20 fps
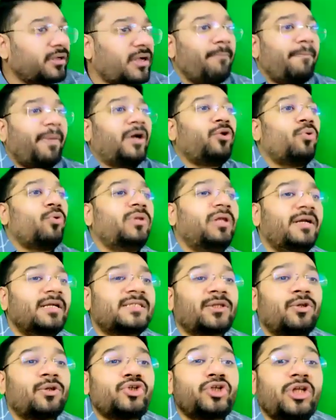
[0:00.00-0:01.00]
compared to the
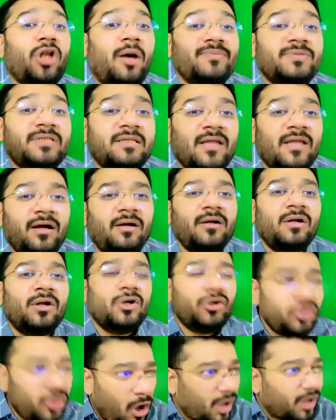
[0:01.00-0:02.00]
disclosure norms in the
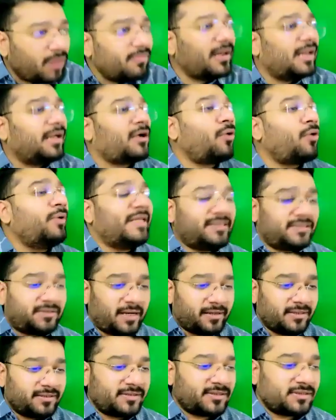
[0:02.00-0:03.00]
normal accounting
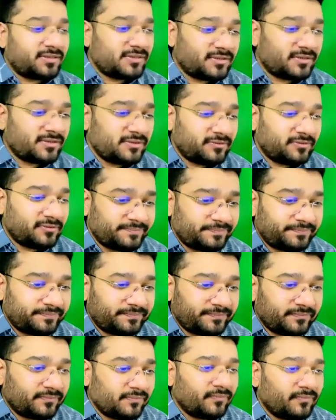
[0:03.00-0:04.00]
standards.
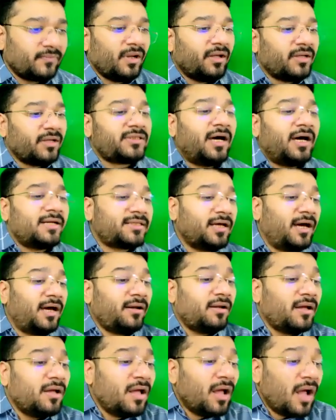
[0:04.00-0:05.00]

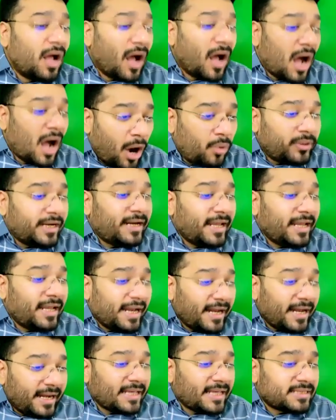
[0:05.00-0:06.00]
Sir, how did
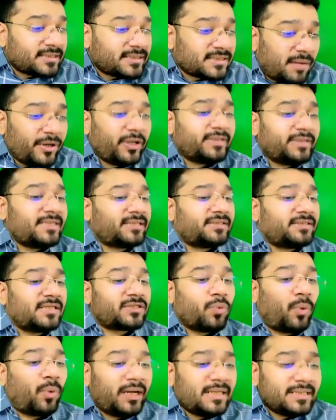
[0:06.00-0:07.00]
IND-AS come into
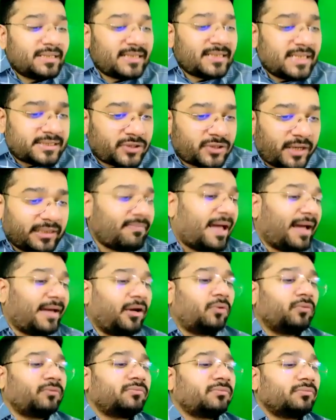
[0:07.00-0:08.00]
existence? What is the historical
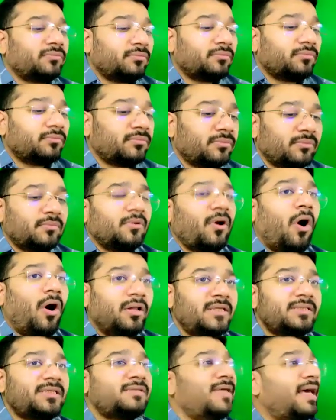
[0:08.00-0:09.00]
background? All
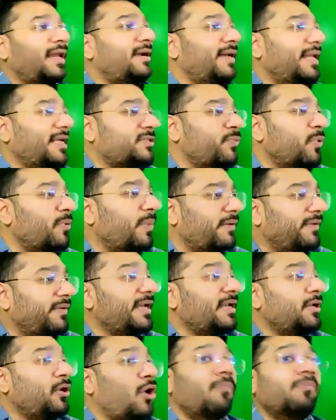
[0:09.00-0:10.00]
this is there in textbook, but very
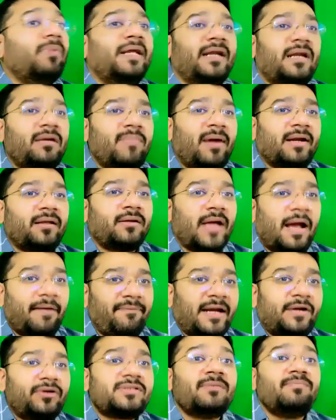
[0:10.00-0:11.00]
in complicated manner. I've
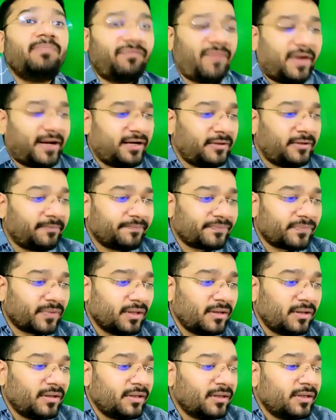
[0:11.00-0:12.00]
tried to simplify it.
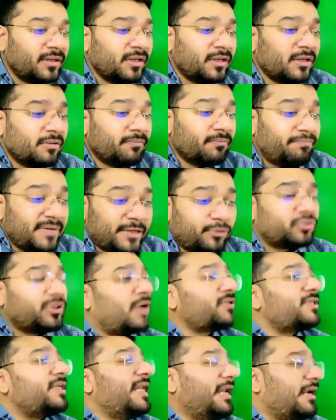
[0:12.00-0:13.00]

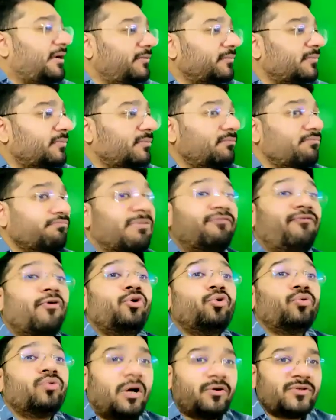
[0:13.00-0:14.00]
Pre-2000 era,
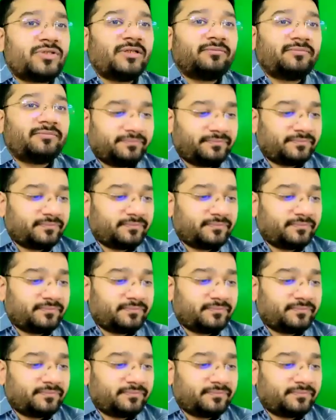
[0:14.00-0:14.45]
before 2000,